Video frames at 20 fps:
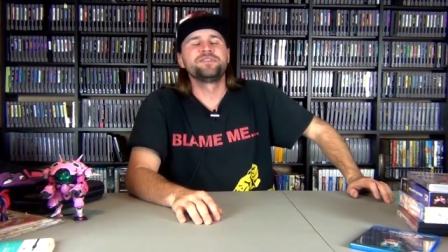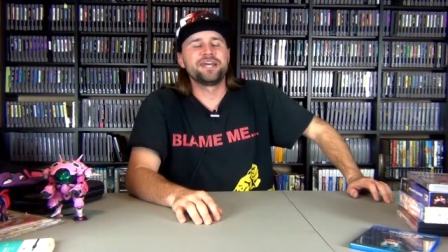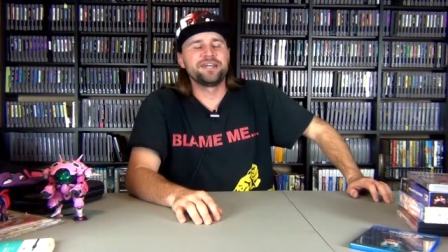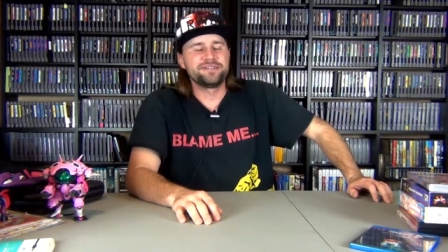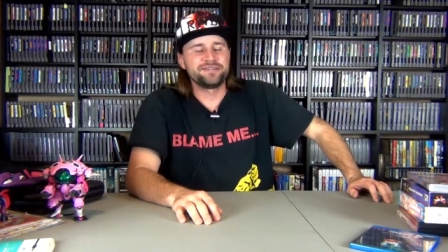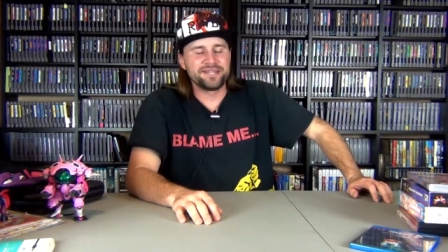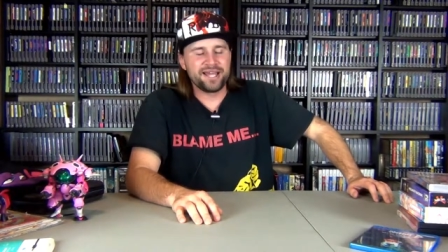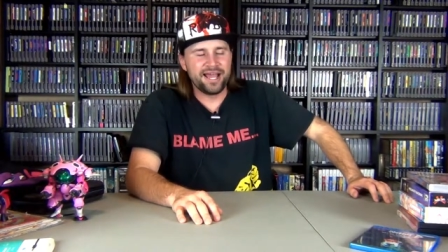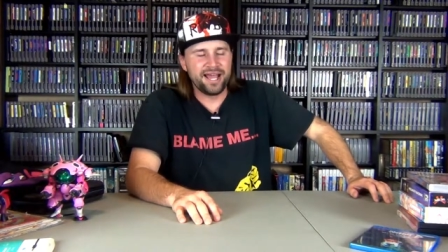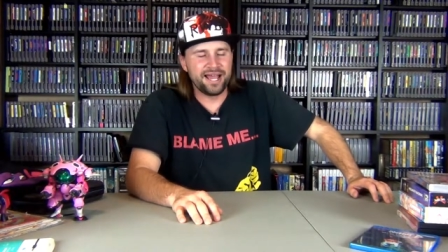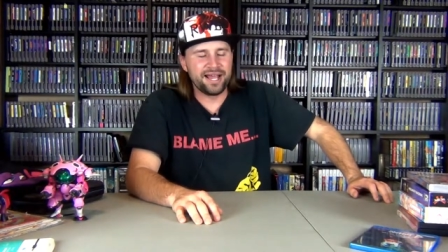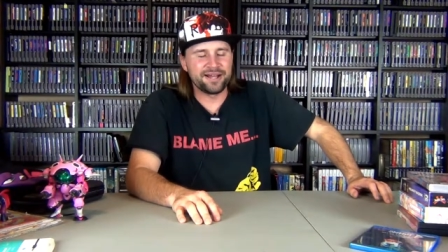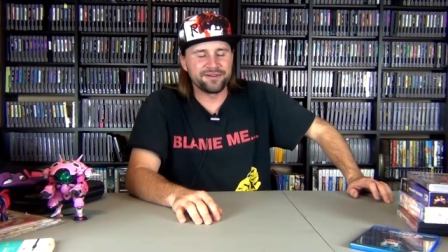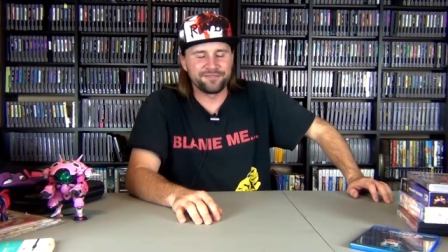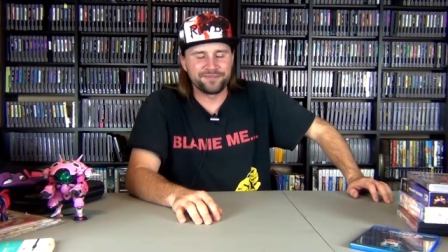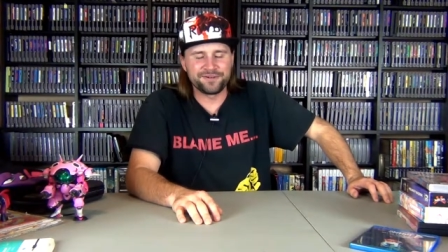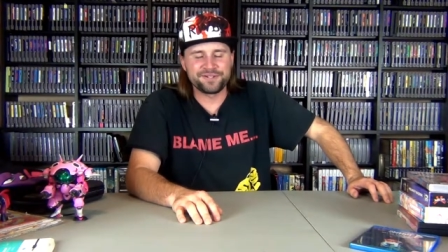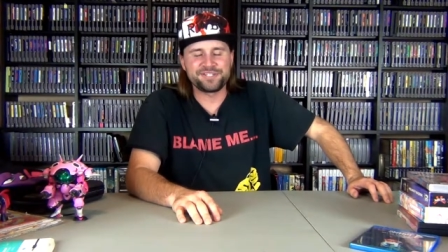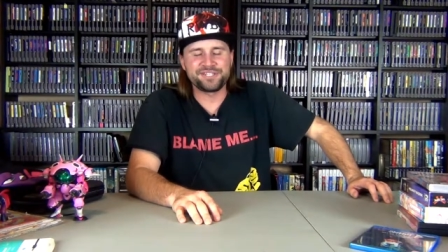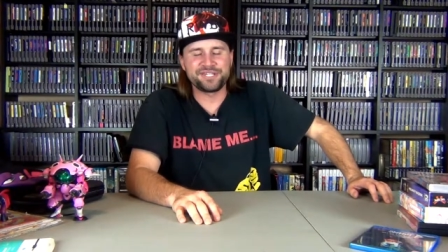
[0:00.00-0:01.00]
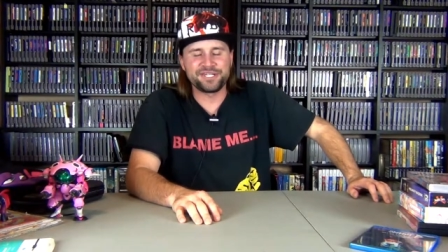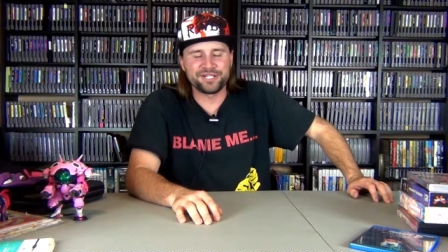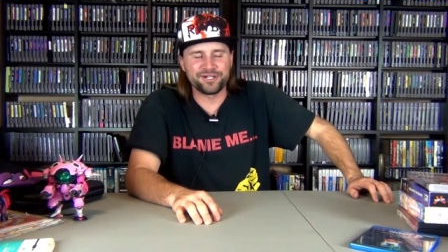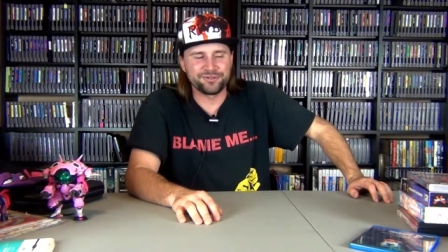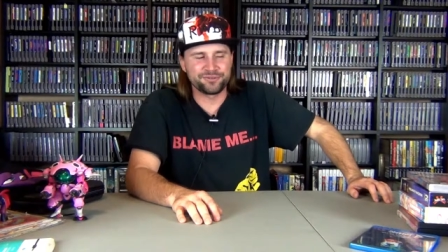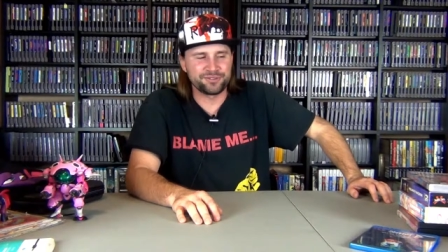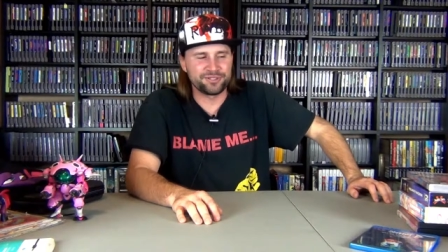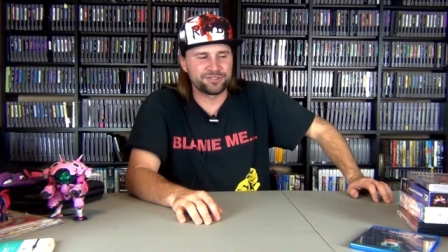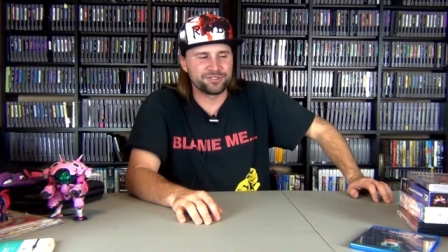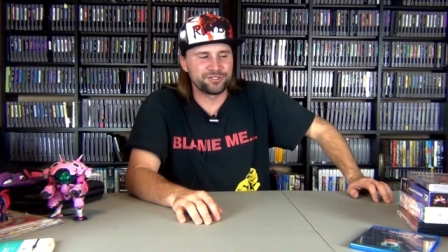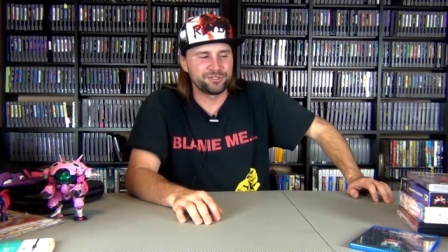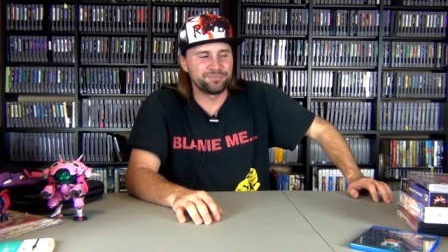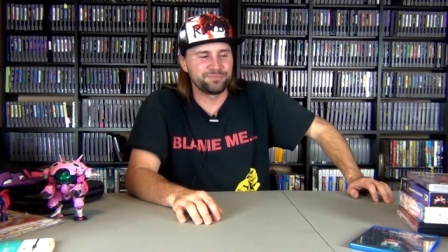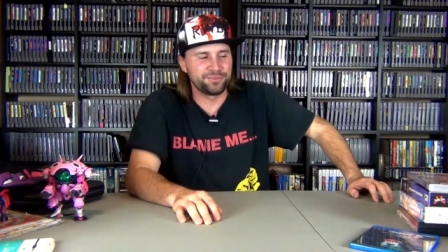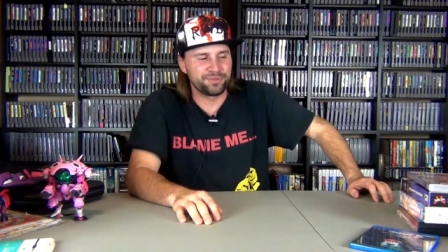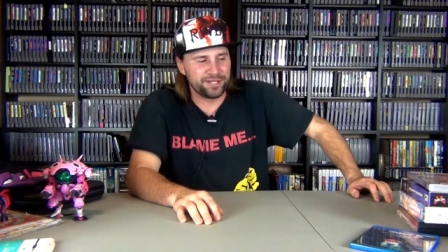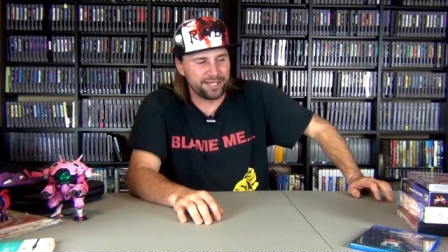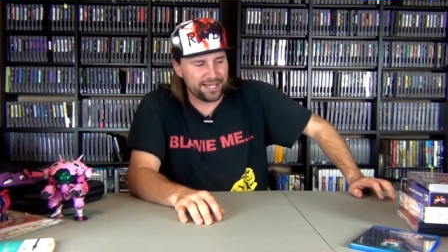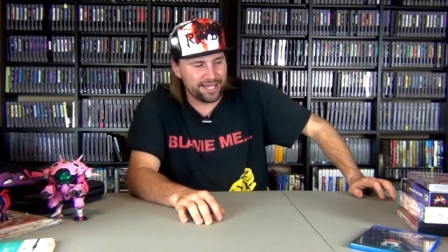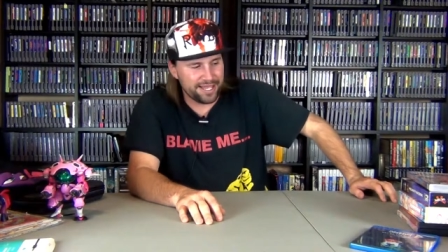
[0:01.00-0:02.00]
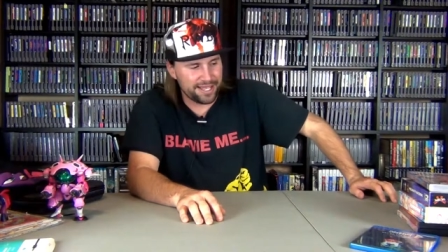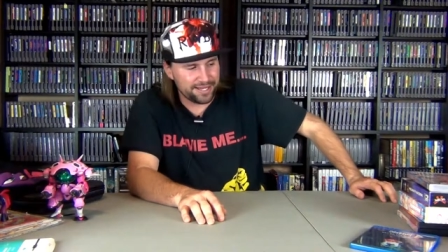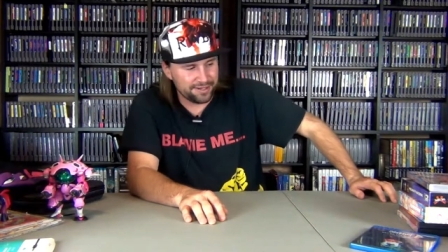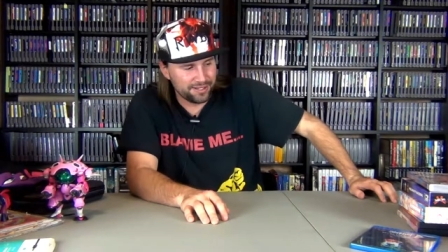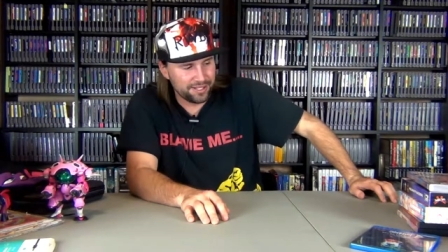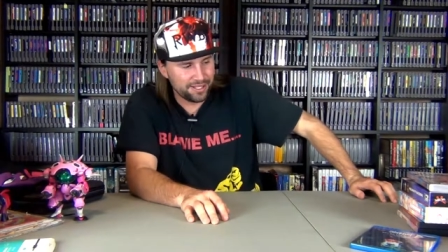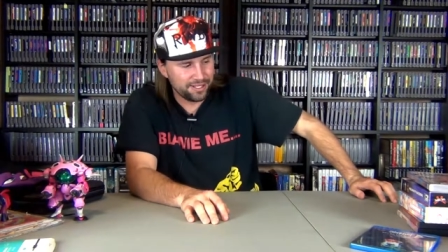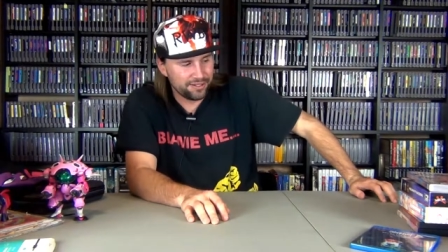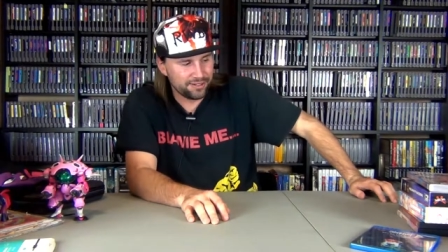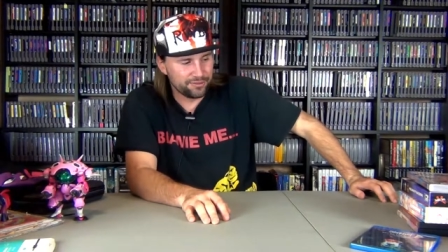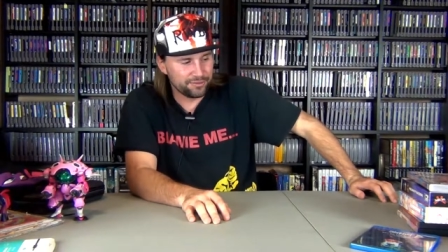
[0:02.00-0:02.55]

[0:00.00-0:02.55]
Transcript: they're not for children to play.